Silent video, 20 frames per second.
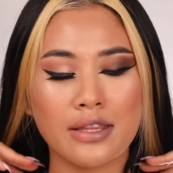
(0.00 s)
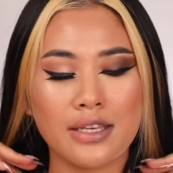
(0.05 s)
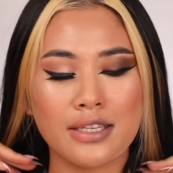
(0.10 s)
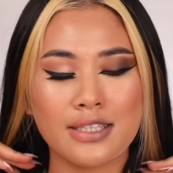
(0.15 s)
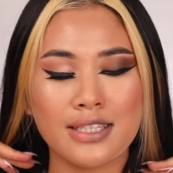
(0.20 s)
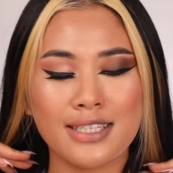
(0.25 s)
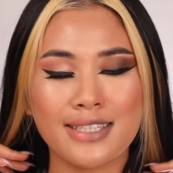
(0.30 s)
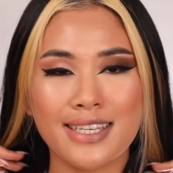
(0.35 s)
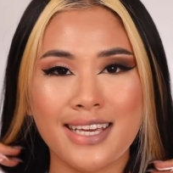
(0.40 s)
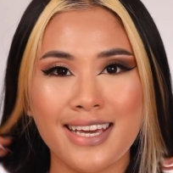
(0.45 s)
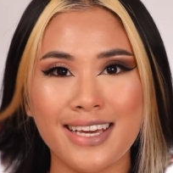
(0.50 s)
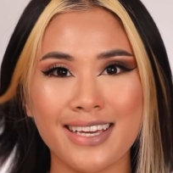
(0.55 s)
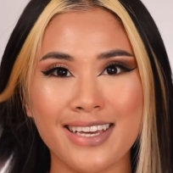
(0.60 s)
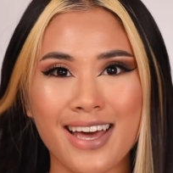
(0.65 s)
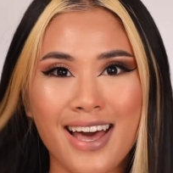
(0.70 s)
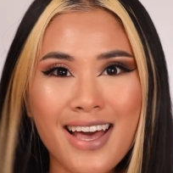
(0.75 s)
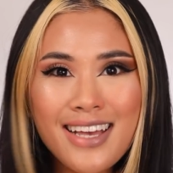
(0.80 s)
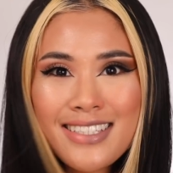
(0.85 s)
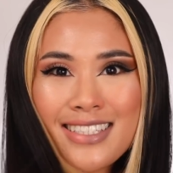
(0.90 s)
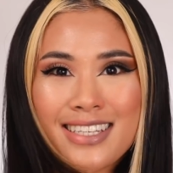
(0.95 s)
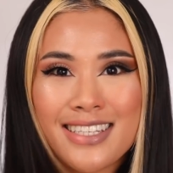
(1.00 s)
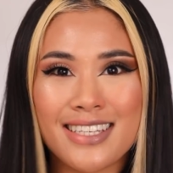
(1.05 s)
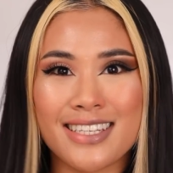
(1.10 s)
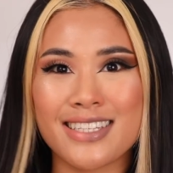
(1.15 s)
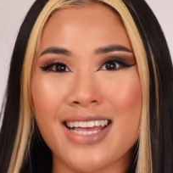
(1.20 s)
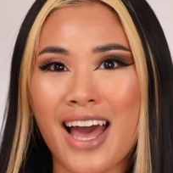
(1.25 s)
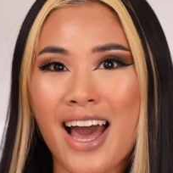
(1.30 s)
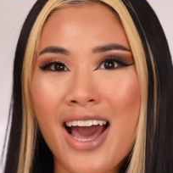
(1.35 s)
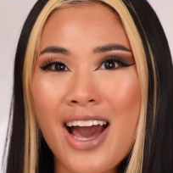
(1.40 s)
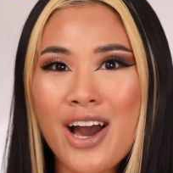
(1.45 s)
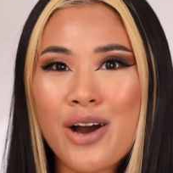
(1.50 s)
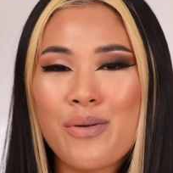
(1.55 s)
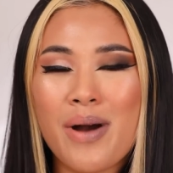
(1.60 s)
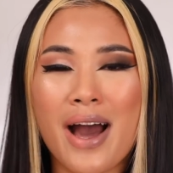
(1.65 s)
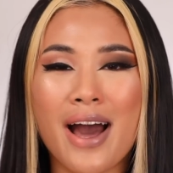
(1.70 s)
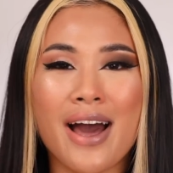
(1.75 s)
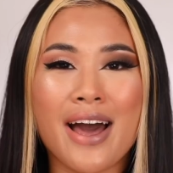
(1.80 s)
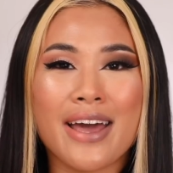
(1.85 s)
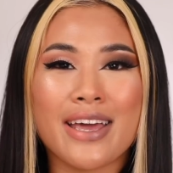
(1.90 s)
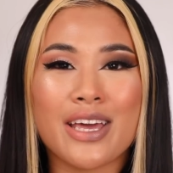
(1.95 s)
this is it, guys. This is how
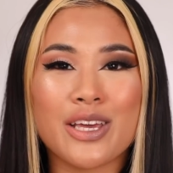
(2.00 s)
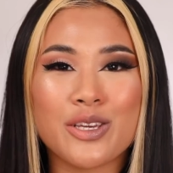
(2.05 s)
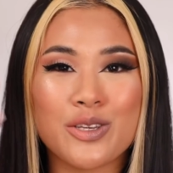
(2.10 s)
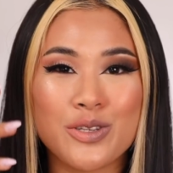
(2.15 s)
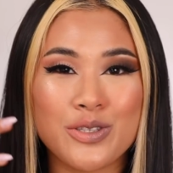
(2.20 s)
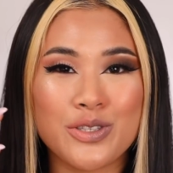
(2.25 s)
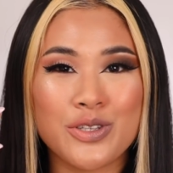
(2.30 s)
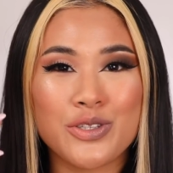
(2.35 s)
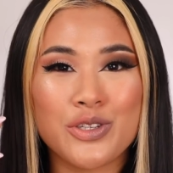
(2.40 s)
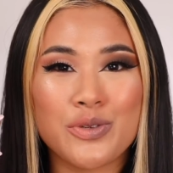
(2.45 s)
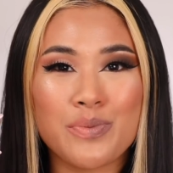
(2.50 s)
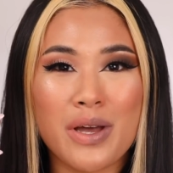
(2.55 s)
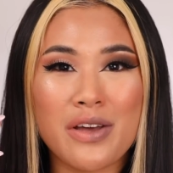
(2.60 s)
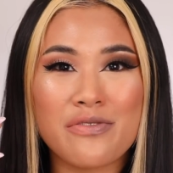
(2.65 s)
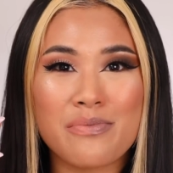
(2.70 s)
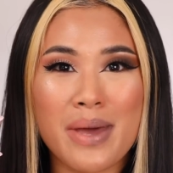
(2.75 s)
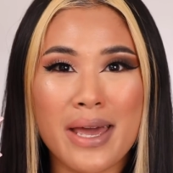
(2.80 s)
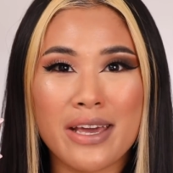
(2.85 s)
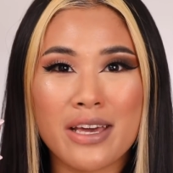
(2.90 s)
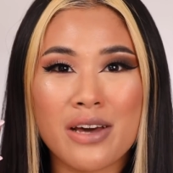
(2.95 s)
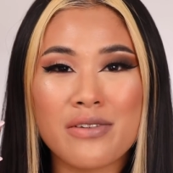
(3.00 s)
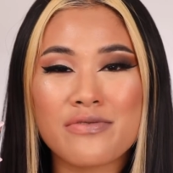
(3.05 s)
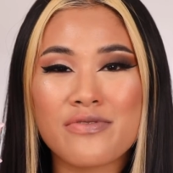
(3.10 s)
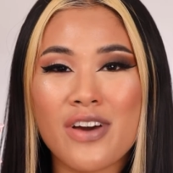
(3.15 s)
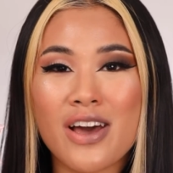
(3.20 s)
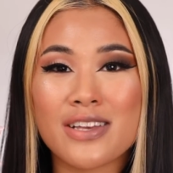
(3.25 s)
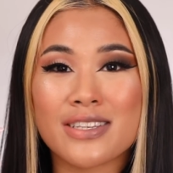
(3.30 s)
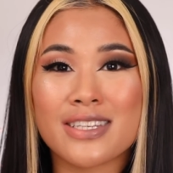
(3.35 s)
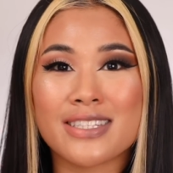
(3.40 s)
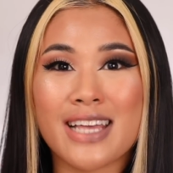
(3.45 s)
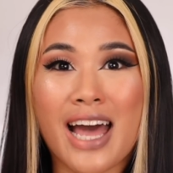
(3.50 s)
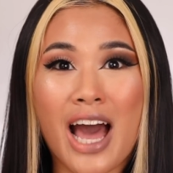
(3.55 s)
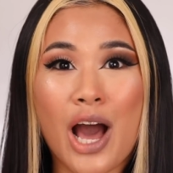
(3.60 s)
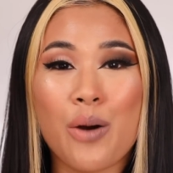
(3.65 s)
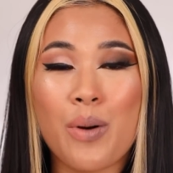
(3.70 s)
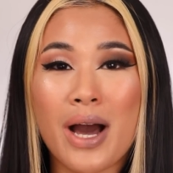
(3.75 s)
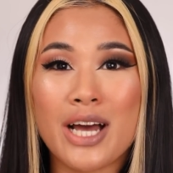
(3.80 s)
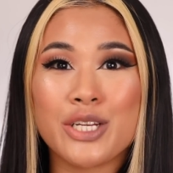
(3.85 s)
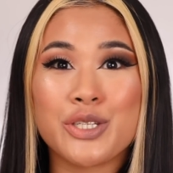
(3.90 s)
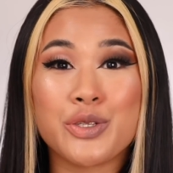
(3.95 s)
I used to do my makeup versus
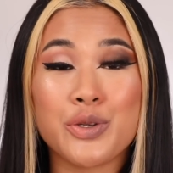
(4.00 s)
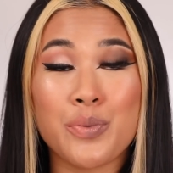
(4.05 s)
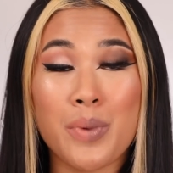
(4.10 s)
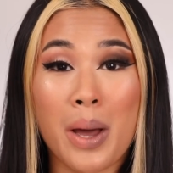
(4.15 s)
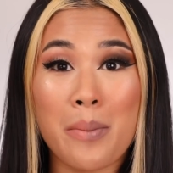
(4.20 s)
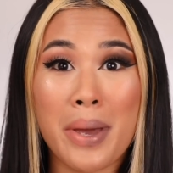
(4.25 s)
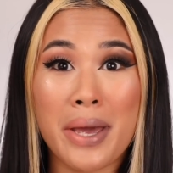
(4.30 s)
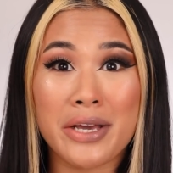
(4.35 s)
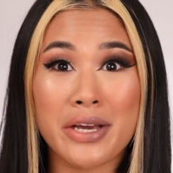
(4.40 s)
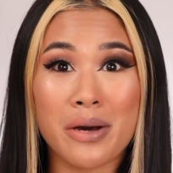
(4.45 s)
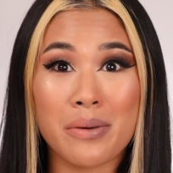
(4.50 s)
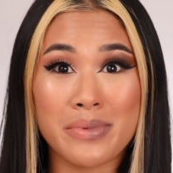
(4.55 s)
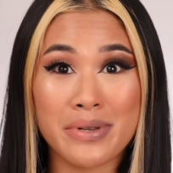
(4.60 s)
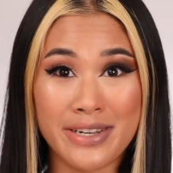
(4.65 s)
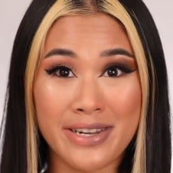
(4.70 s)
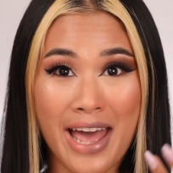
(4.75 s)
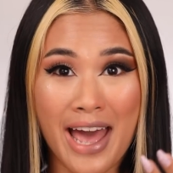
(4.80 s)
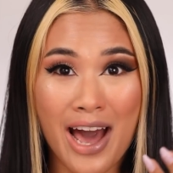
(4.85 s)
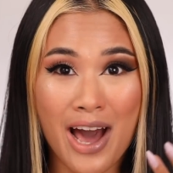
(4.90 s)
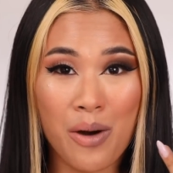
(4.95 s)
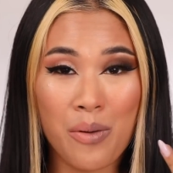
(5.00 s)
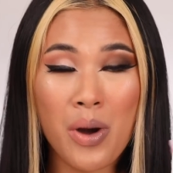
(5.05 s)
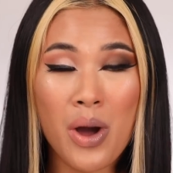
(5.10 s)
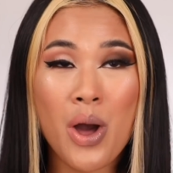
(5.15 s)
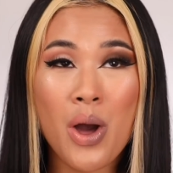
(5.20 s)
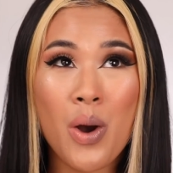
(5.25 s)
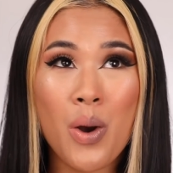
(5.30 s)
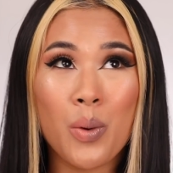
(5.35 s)
how I do my makeup now.